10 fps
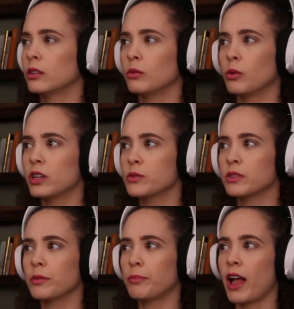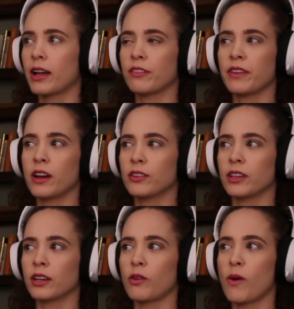What is with the black of hair
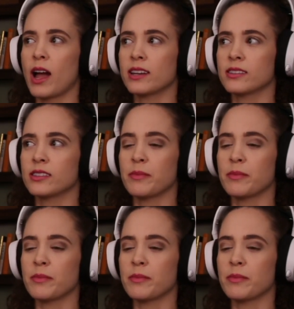thing? Why does this